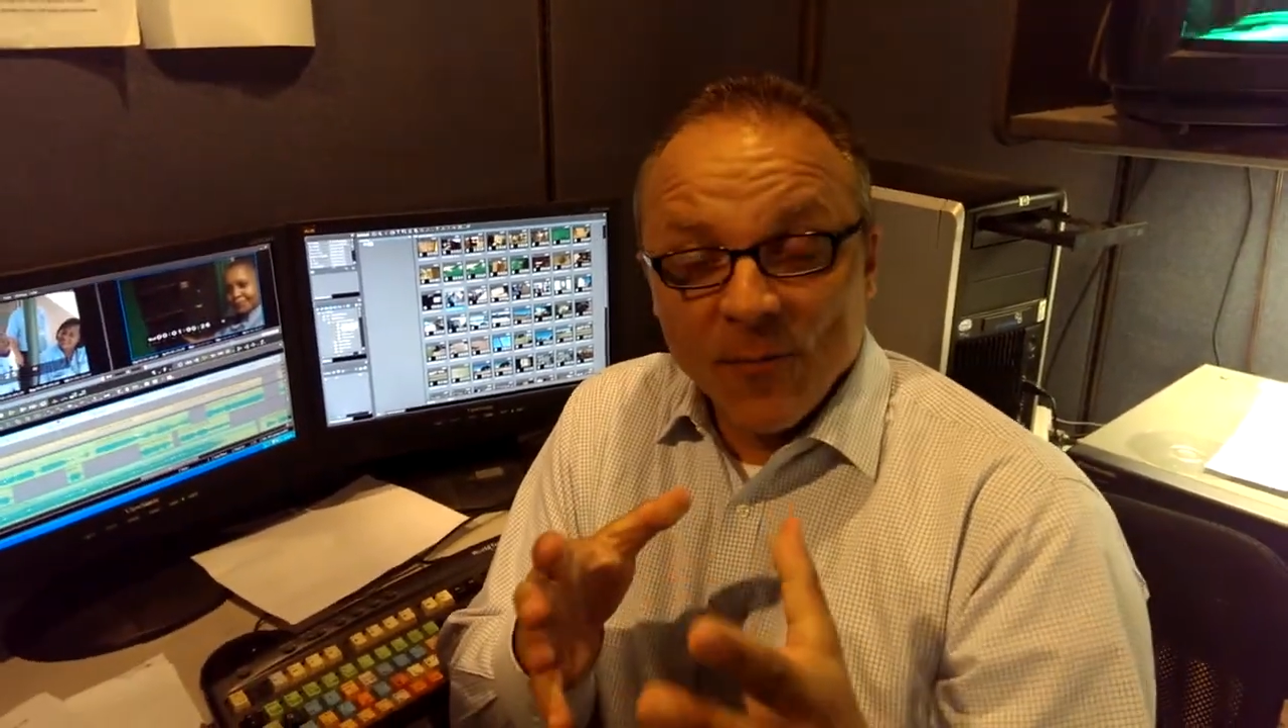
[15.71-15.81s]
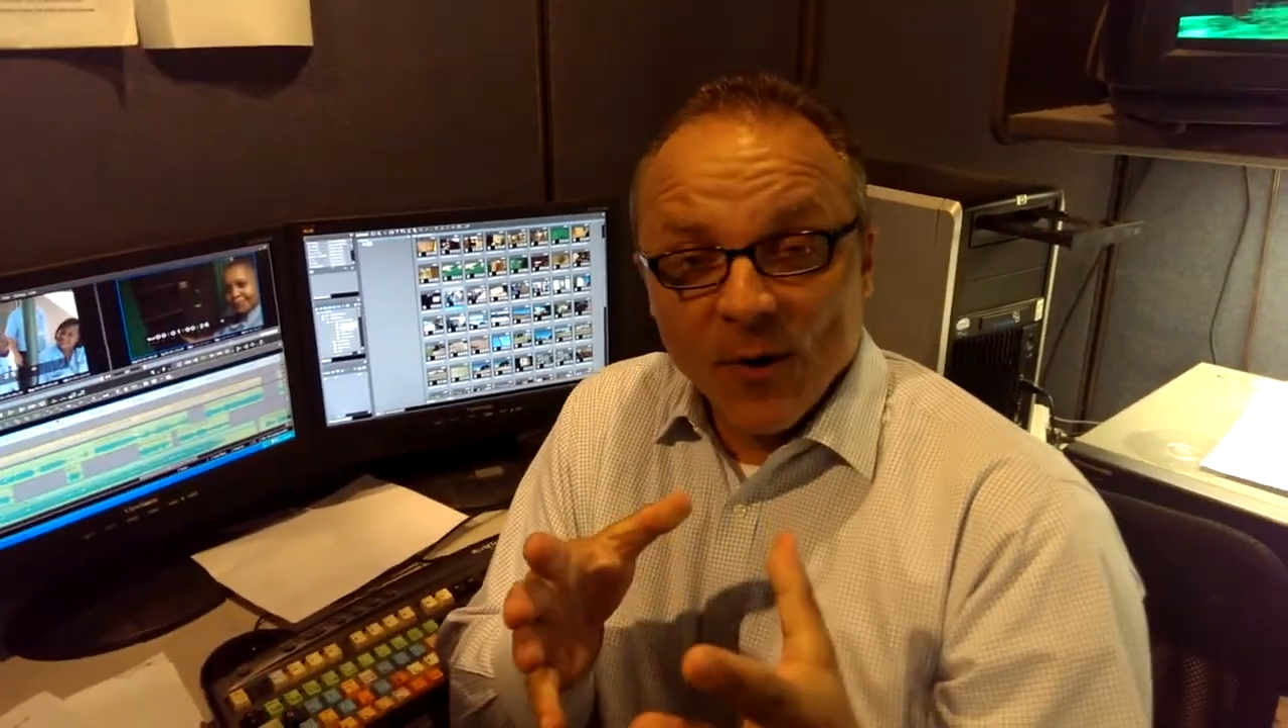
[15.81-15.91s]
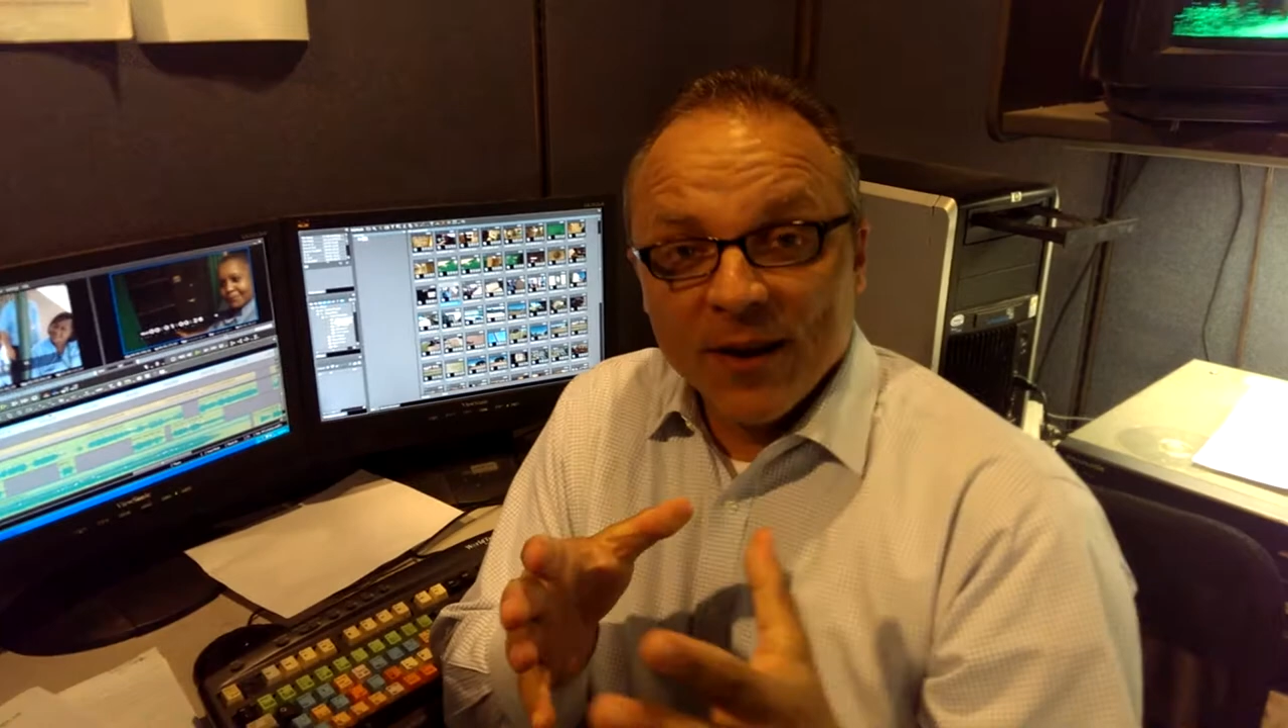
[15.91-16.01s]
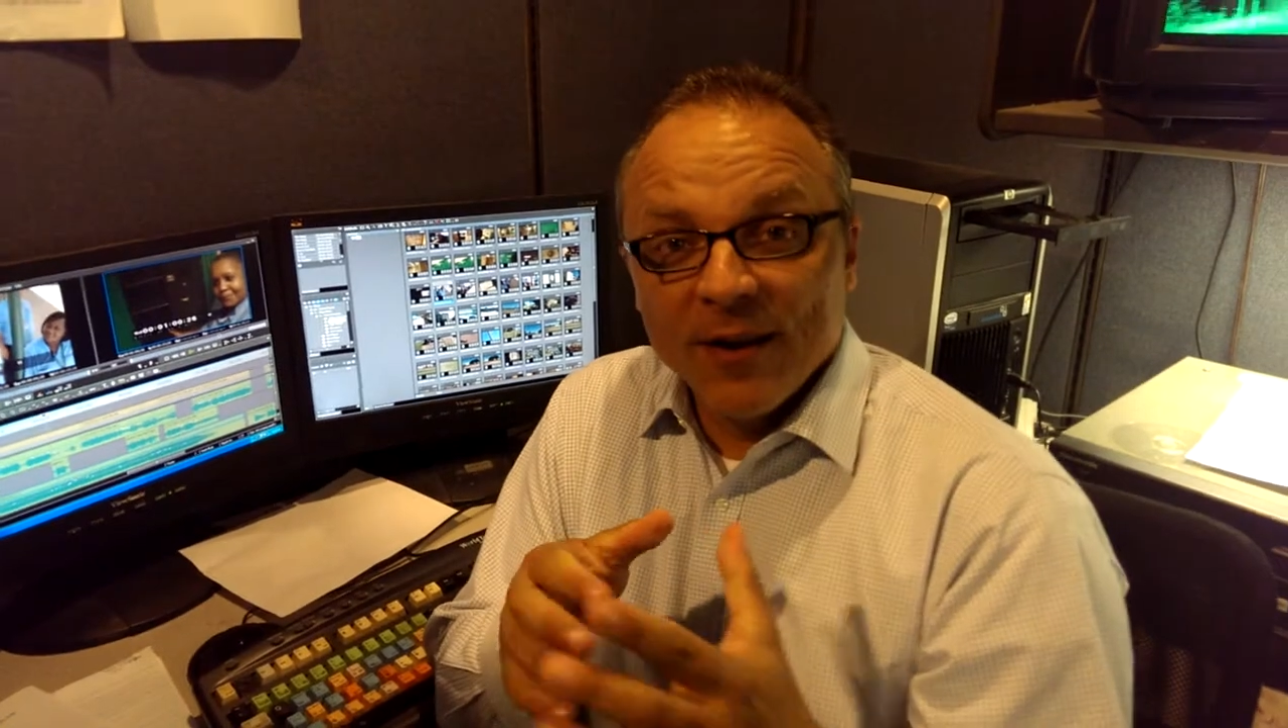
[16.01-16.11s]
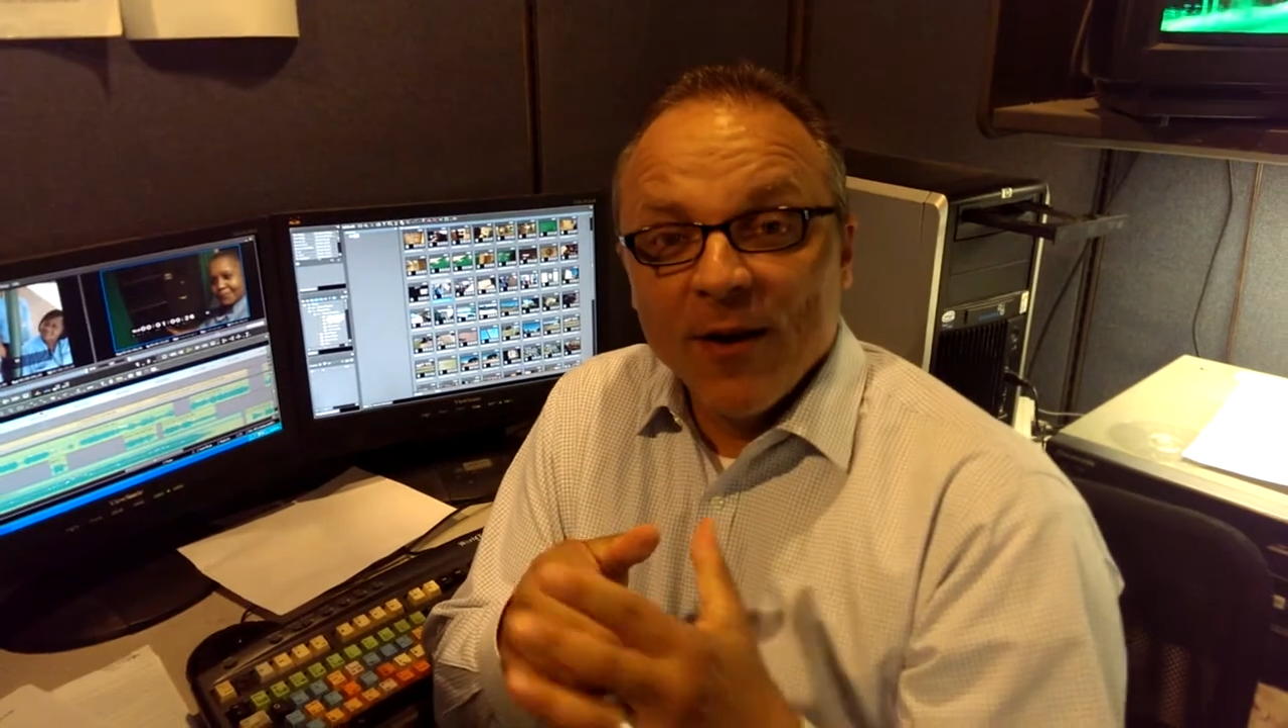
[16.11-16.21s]
I'm
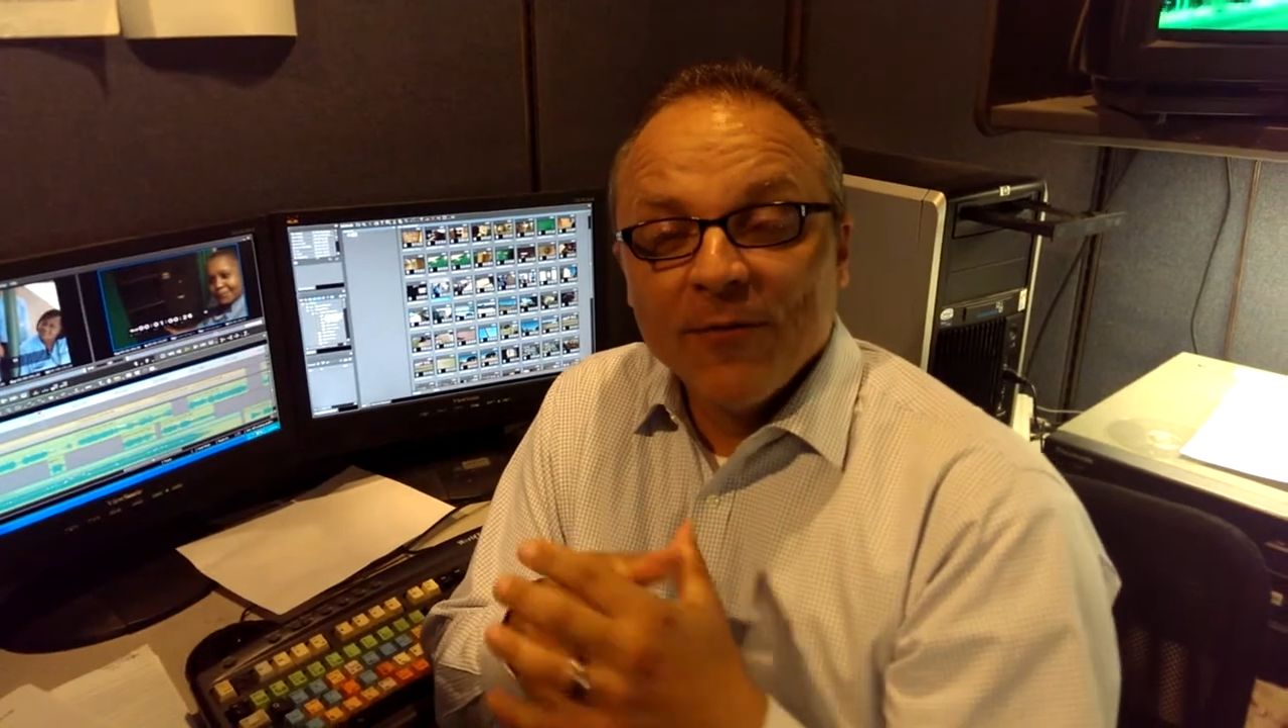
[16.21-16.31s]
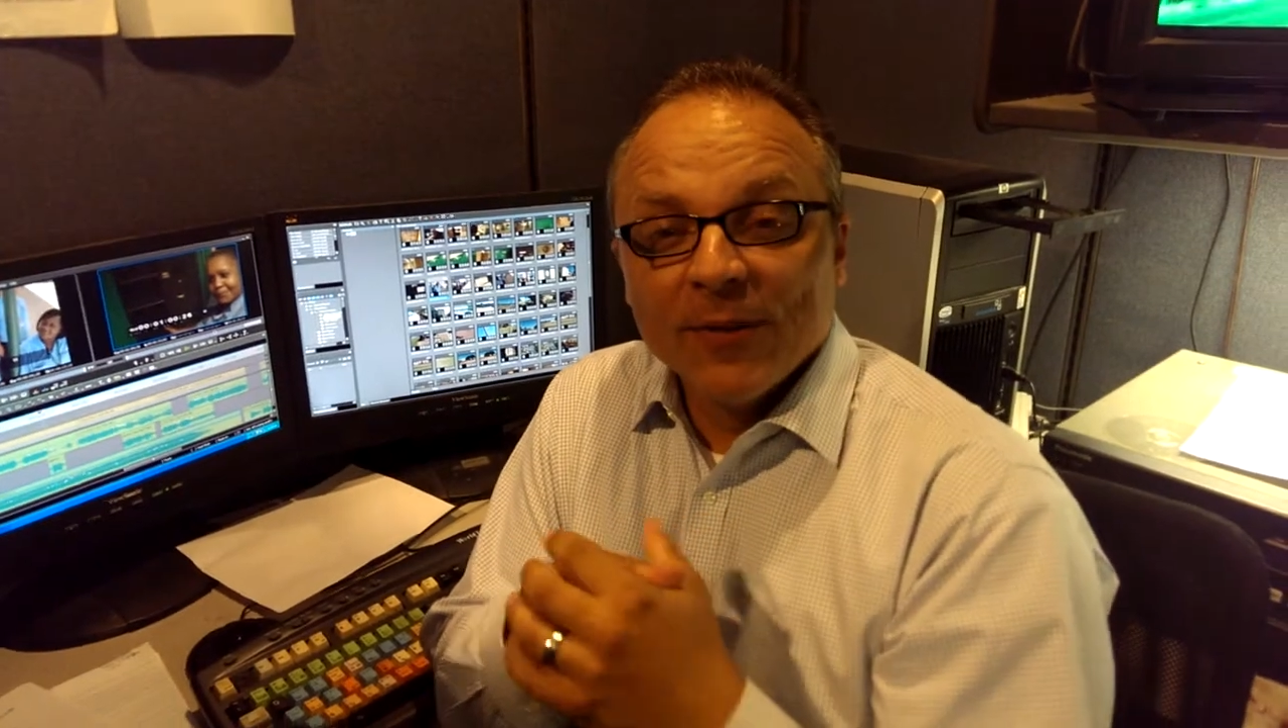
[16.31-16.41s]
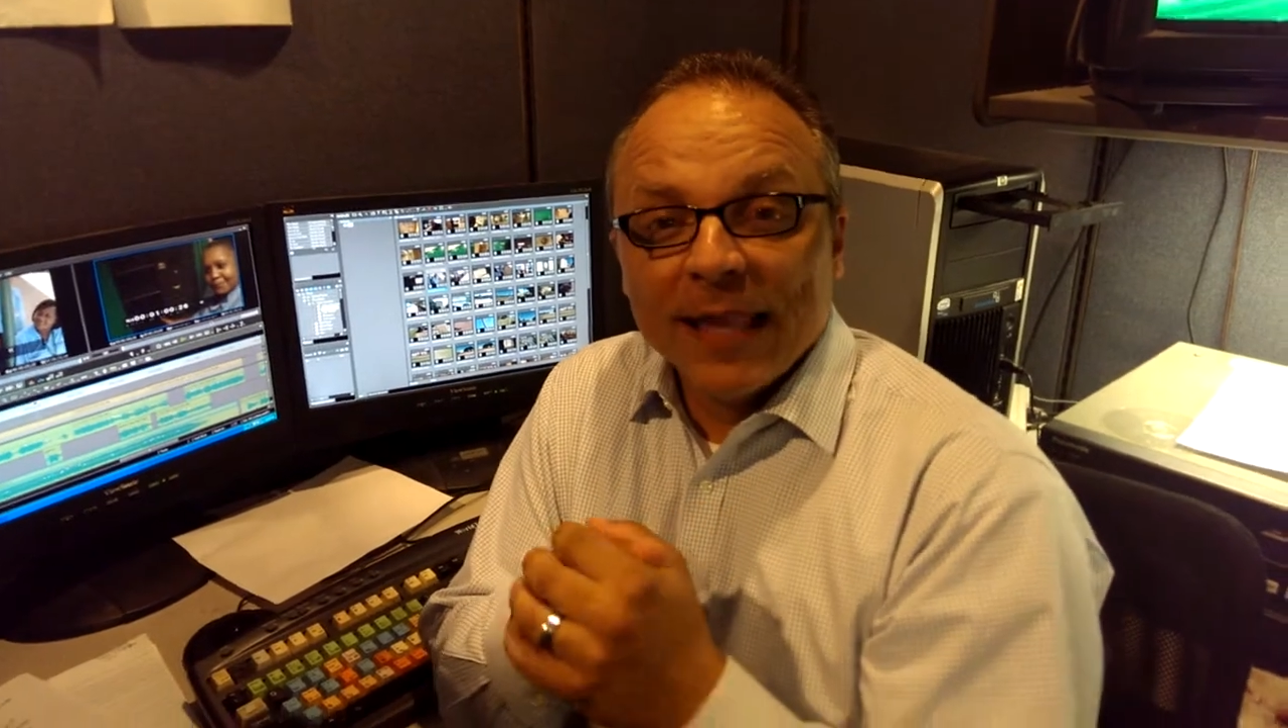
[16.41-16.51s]
working on for